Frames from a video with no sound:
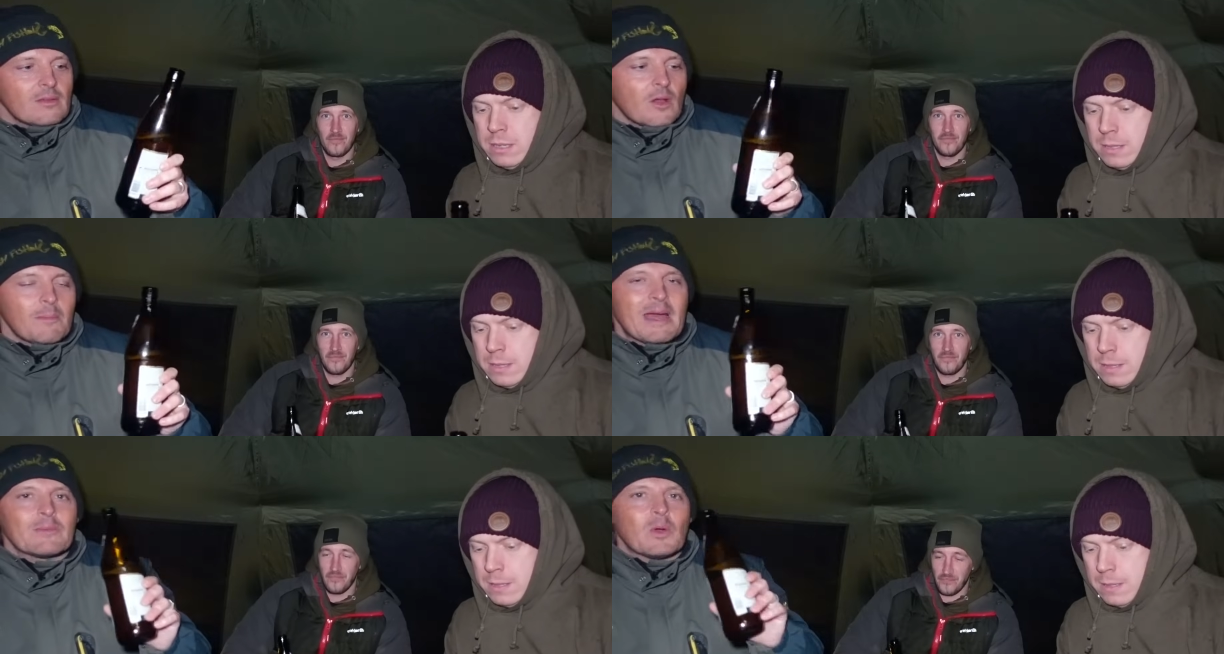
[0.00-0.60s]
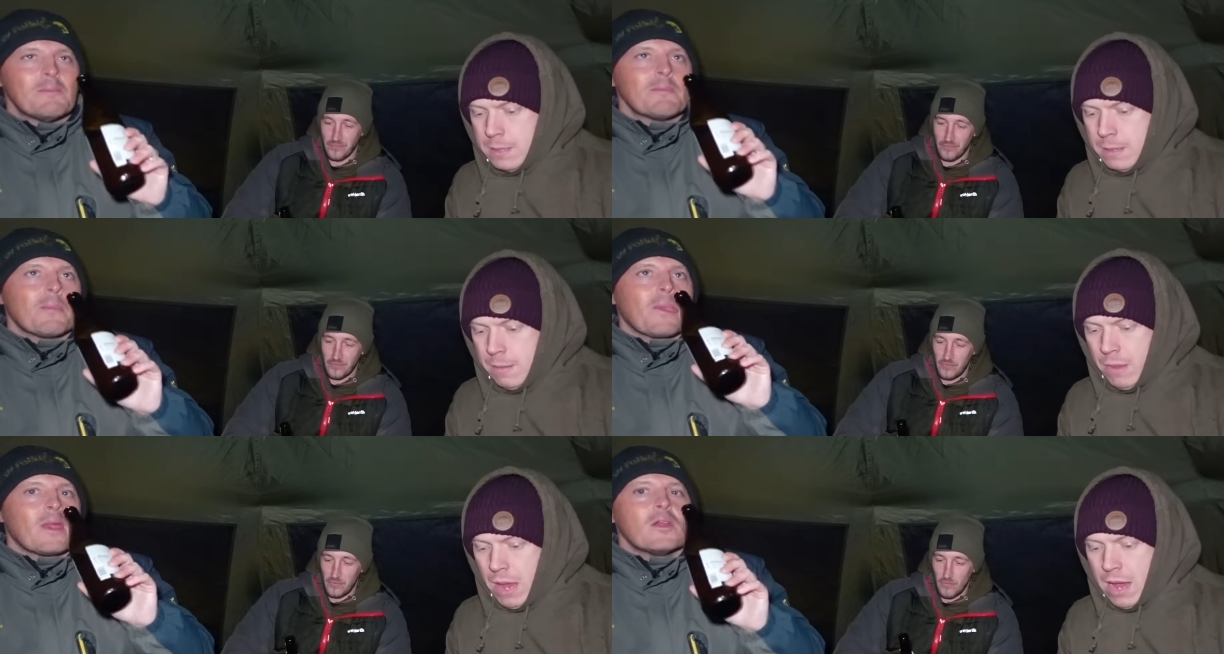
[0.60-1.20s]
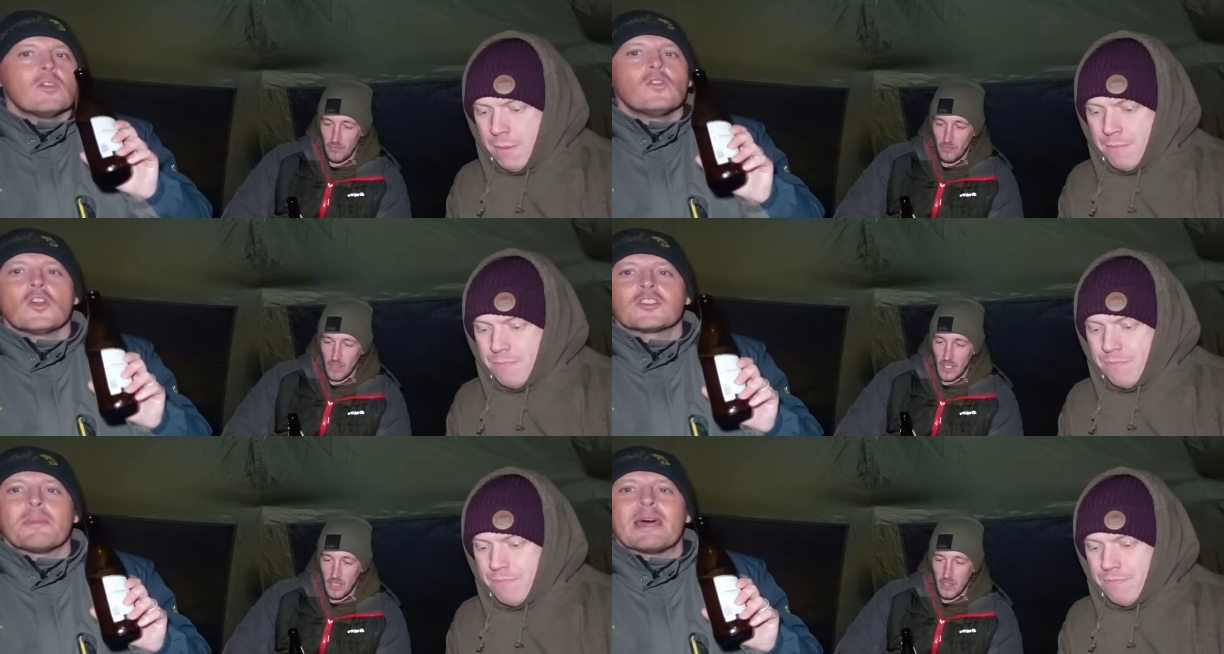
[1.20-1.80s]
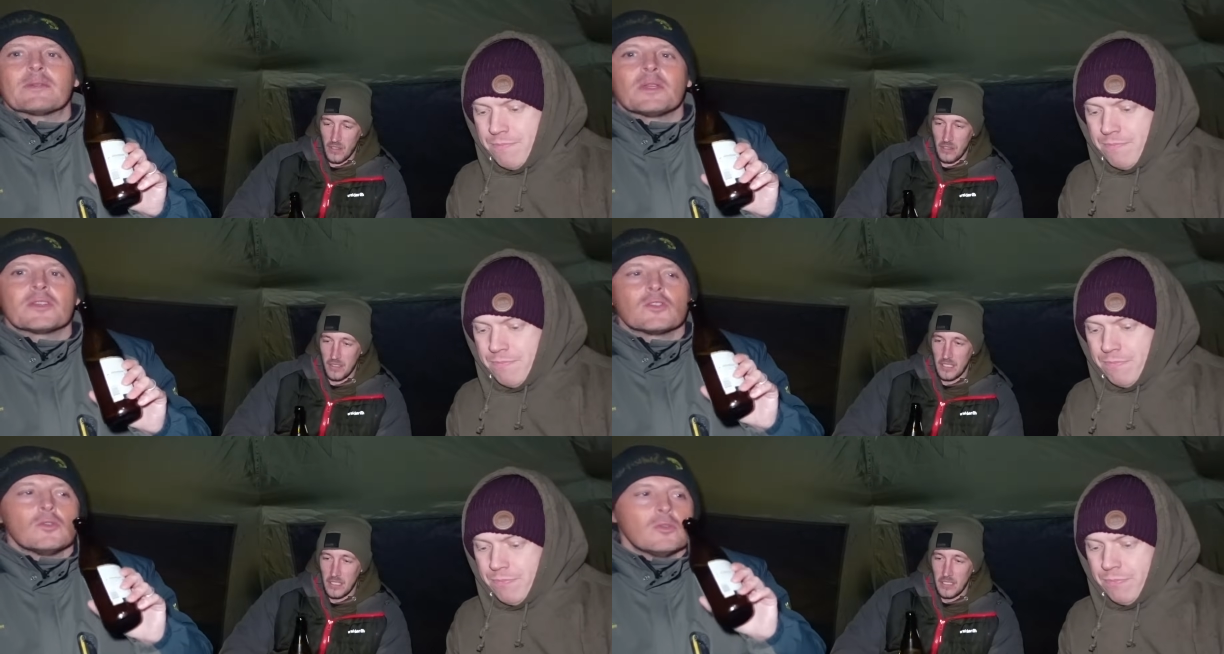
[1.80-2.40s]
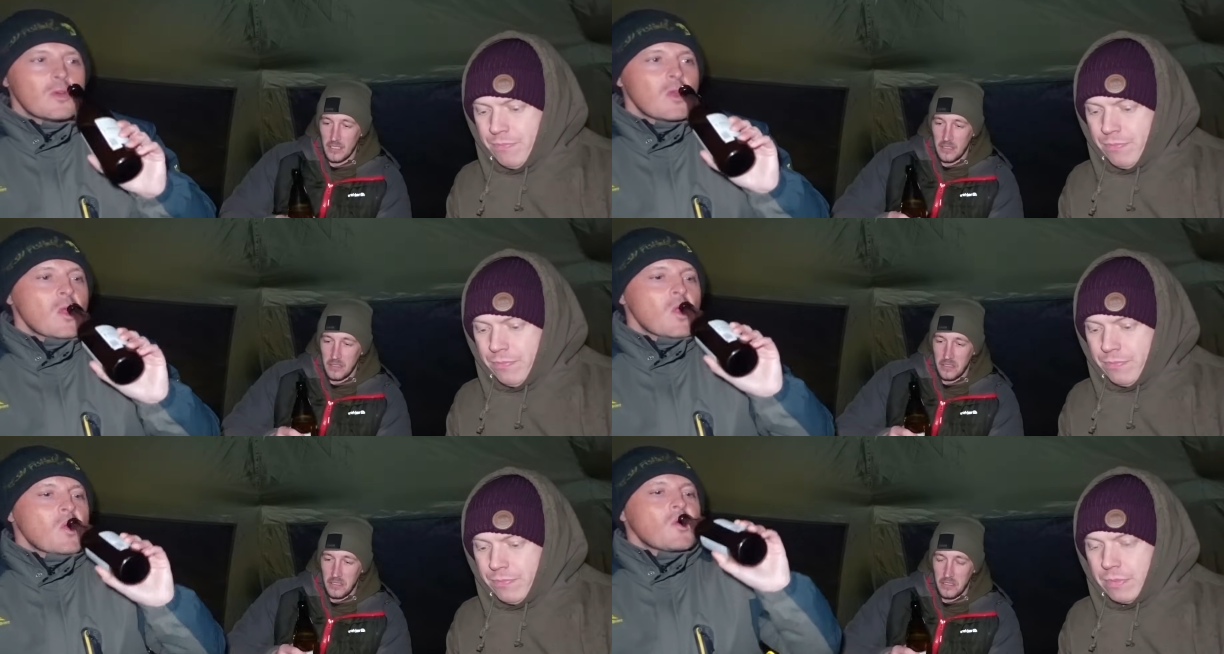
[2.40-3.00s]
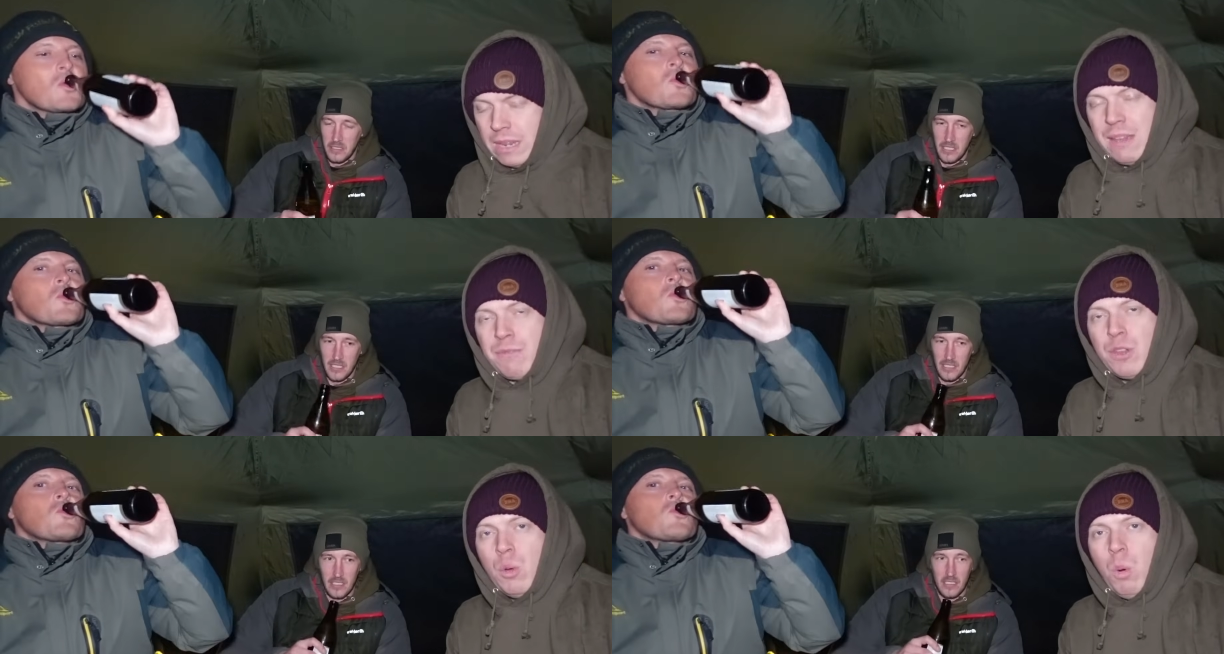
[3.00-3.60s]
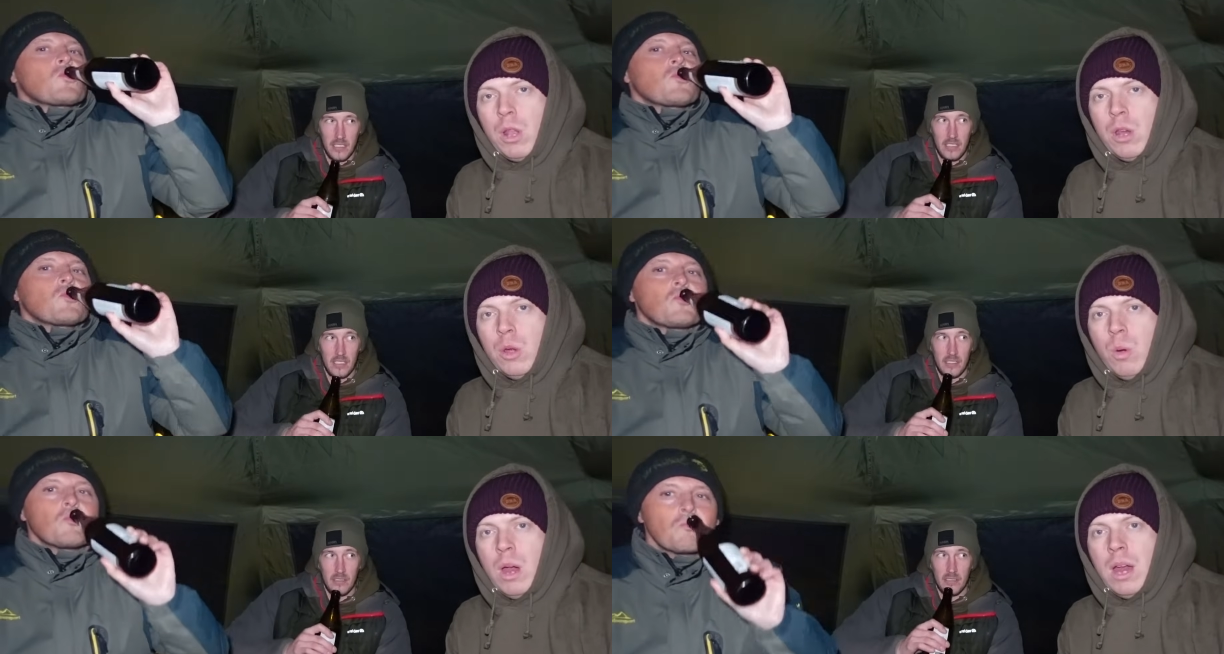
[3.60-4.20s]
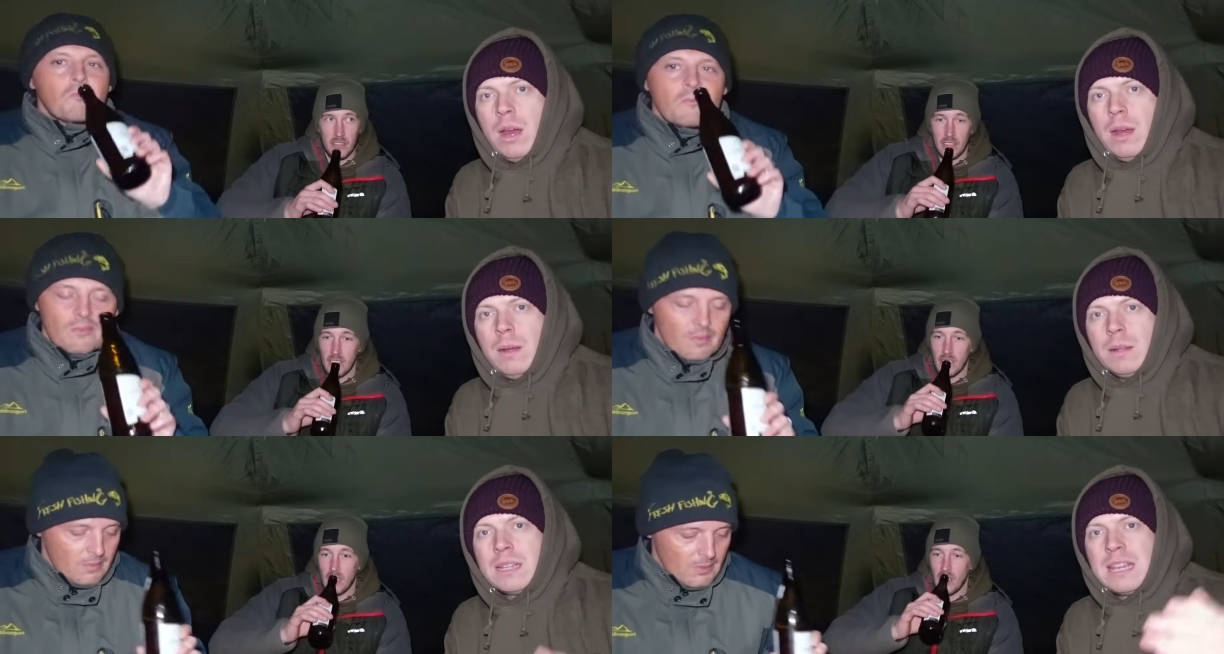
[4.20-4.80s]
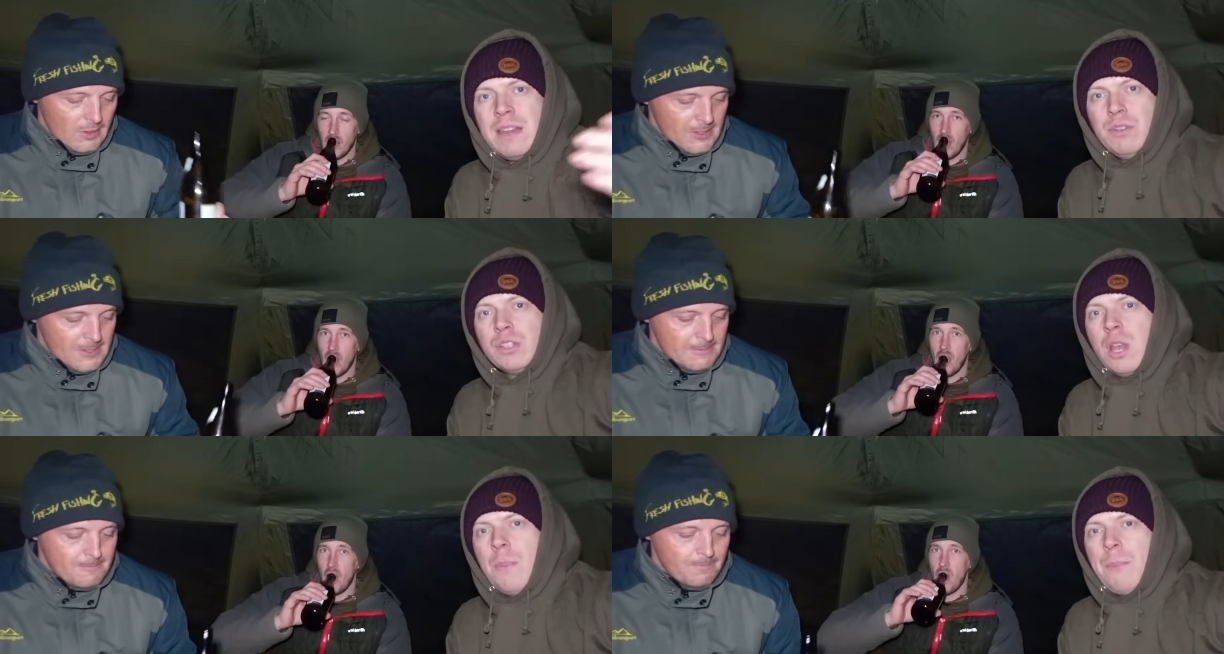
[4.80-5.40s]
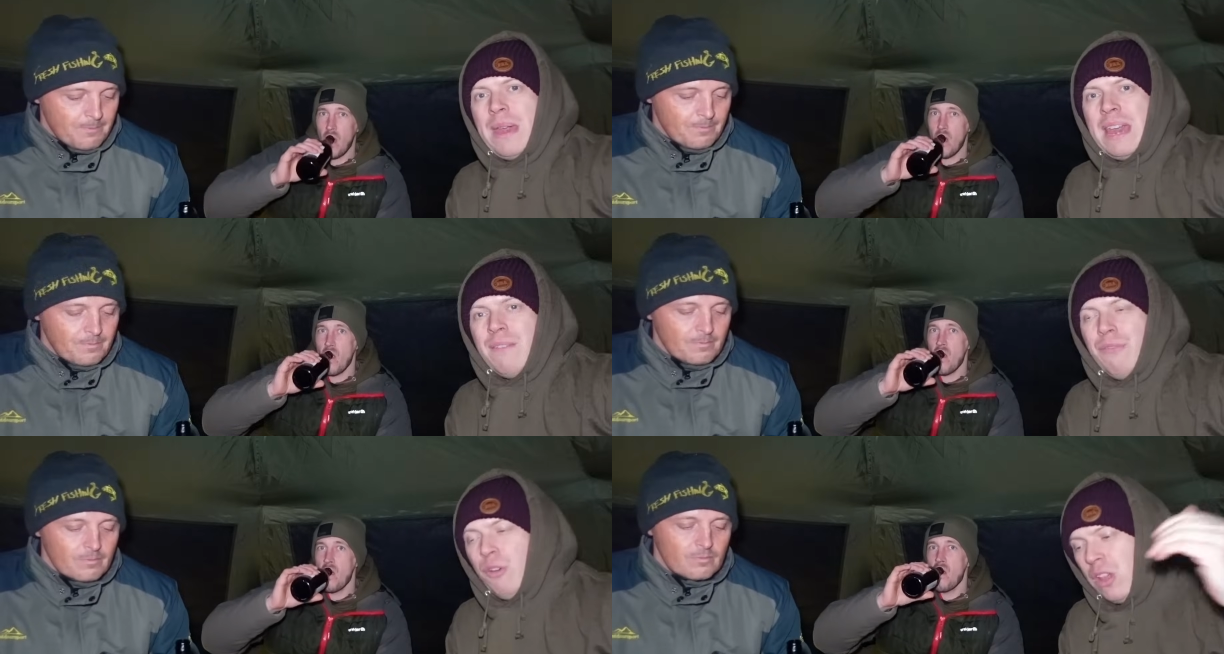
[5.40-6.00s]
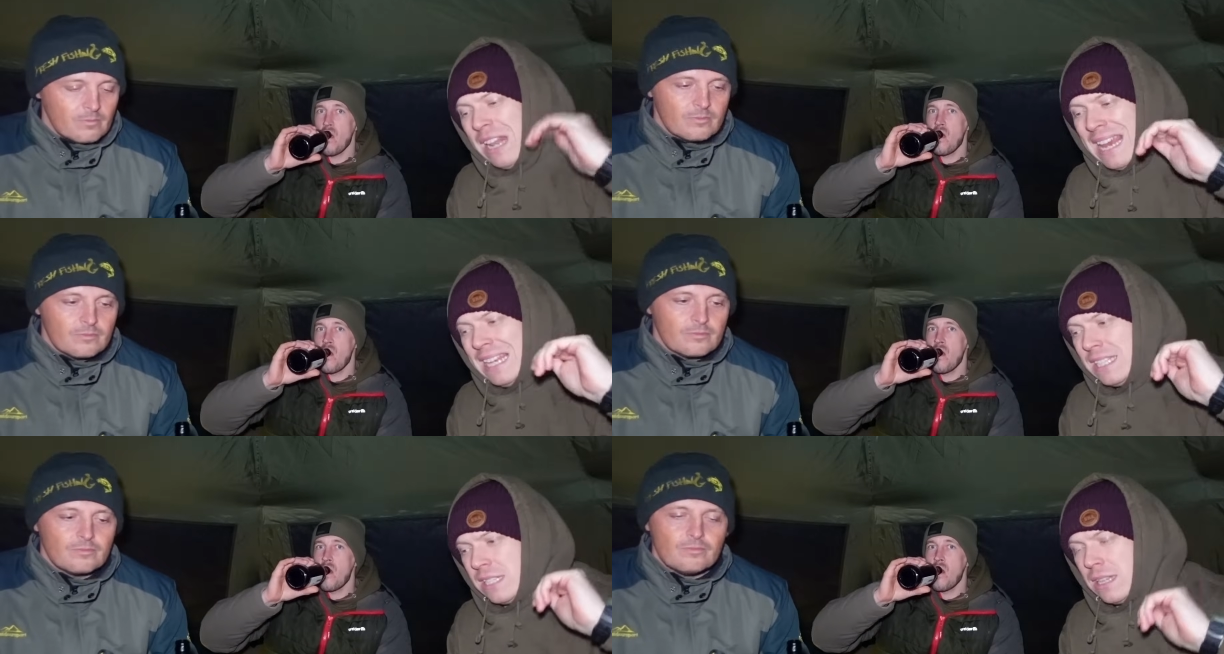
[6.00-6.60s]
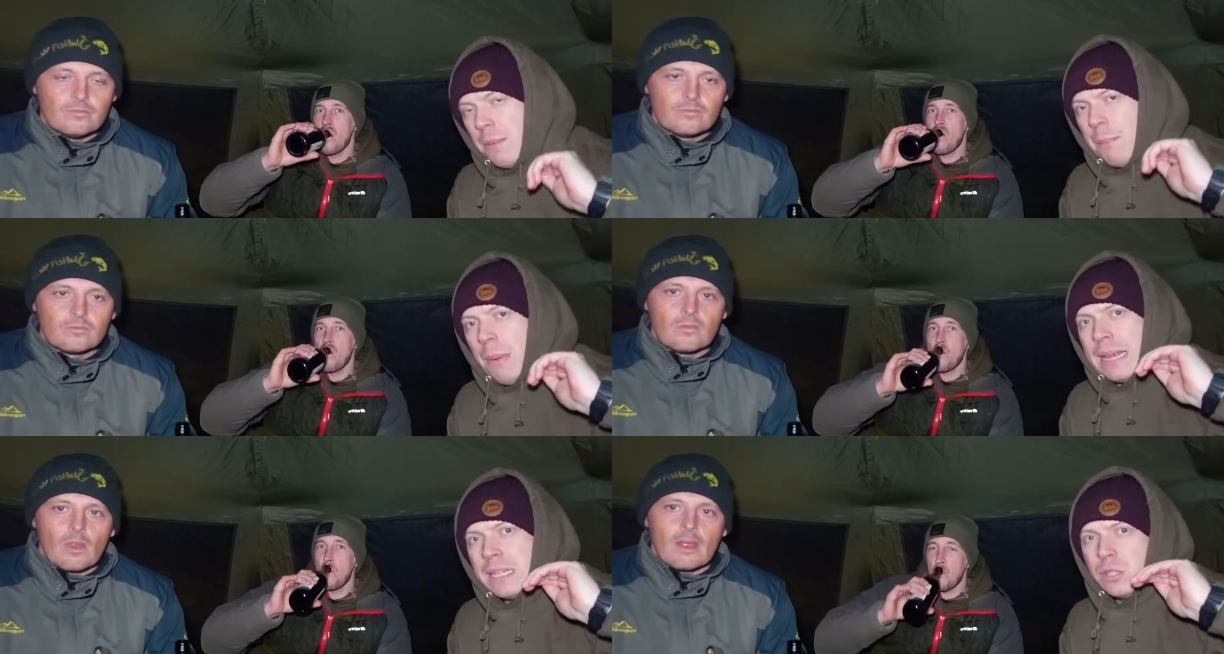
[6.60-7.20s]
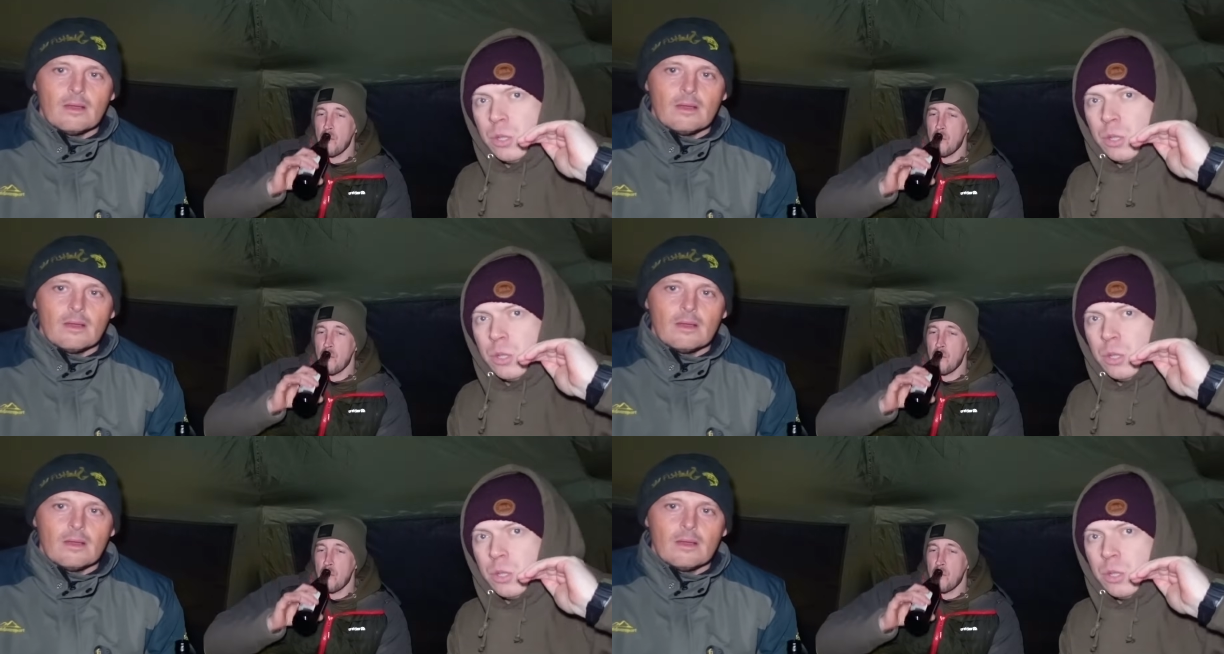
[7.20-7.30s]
Speaker 1: Not a bad one. Um, Not a bad one at all.
Speaker 2: If you want to... Uh, give us a bit for the list, then please